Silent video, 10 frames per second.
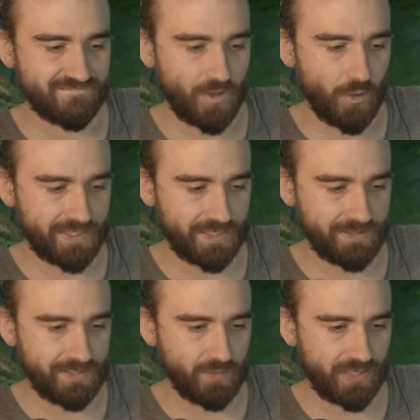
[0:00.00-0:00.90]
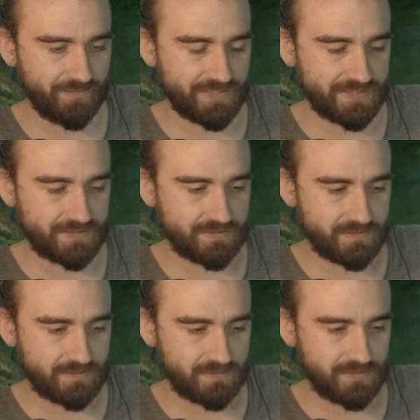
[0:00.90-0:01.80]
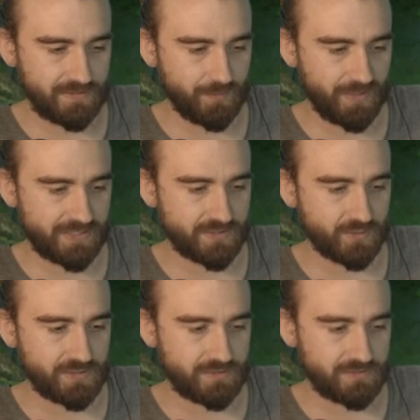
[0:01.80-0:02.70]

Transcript: Okay, here we have it. Incubation dude.